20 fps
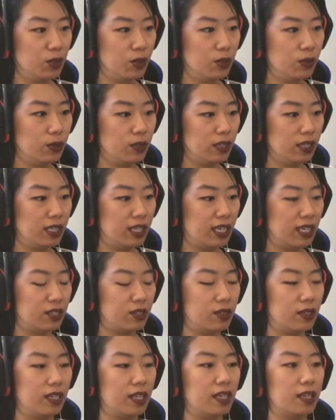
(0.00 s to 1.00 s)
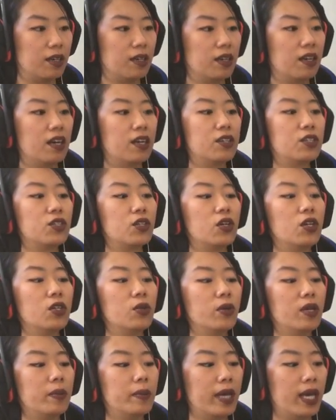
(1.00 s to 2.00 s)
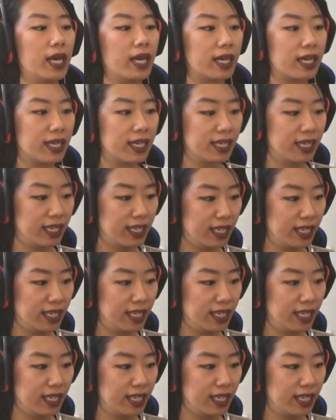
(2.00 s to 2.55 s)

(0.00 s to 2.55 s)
Ooh, Lee has to like arch all the way back.